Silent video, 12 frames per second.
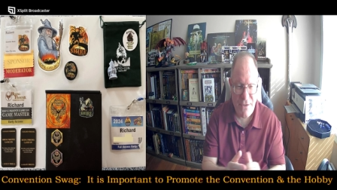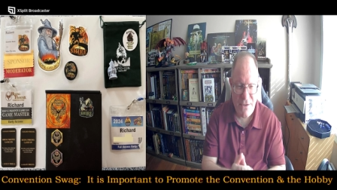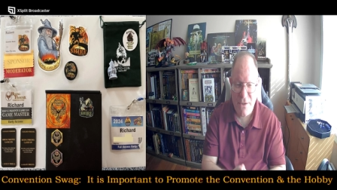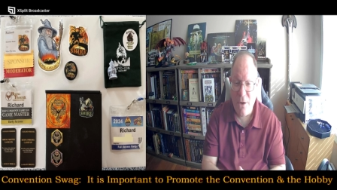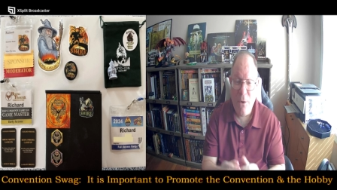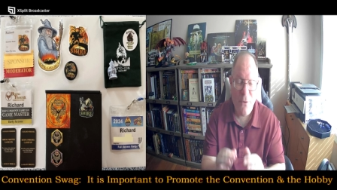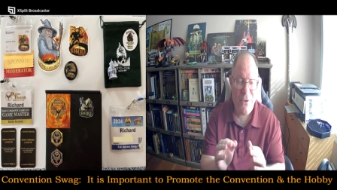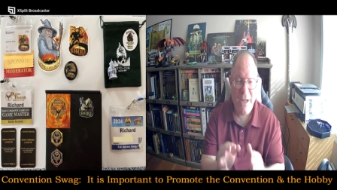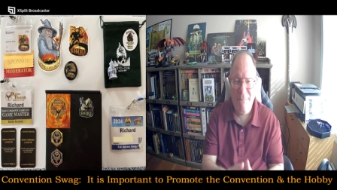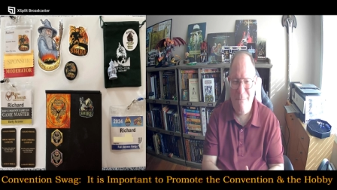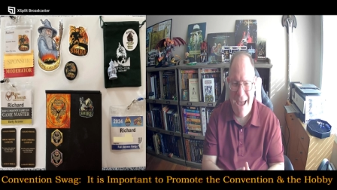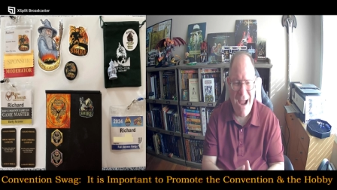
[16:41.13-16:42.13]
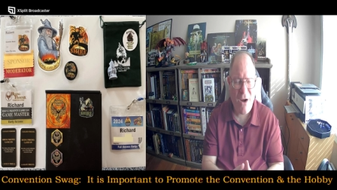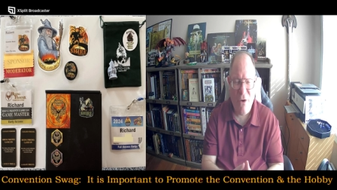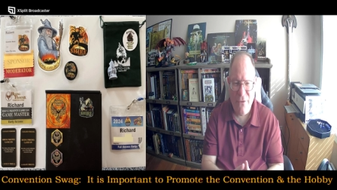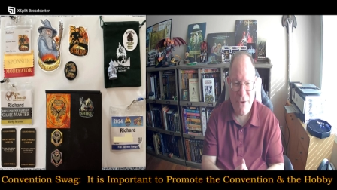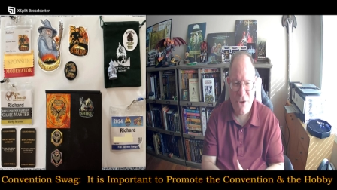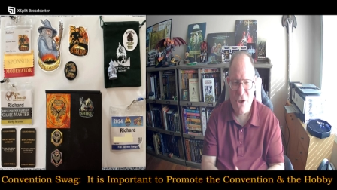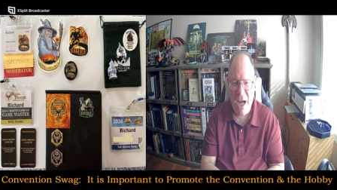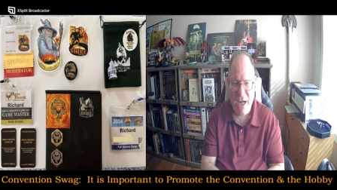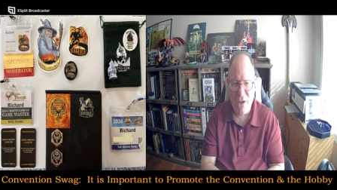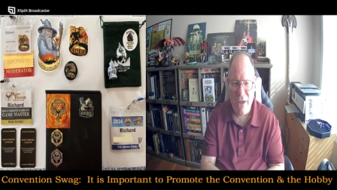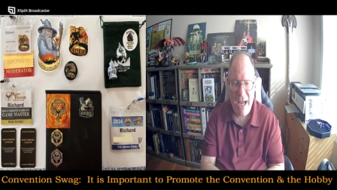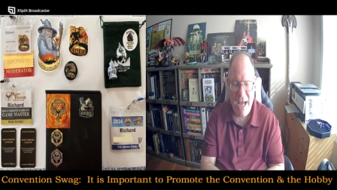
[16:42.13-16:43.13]
the whole thing, back on the
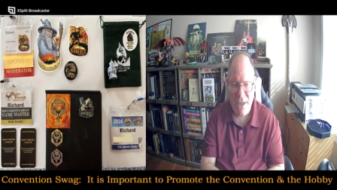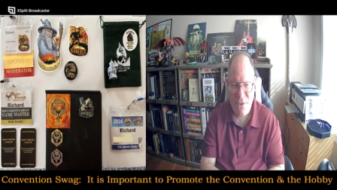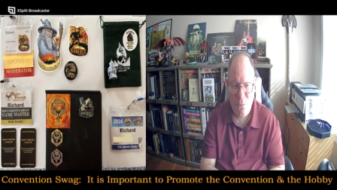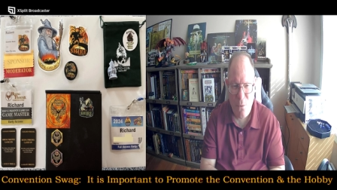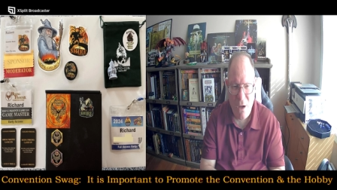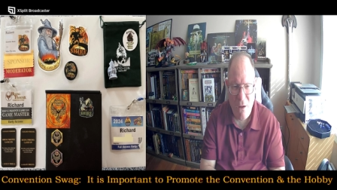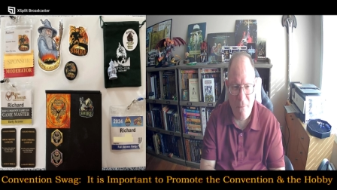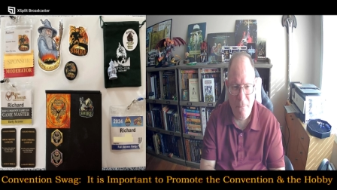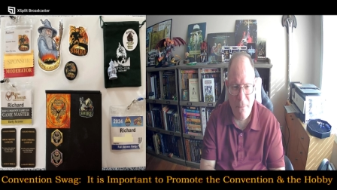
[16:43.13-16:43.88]
channel as well.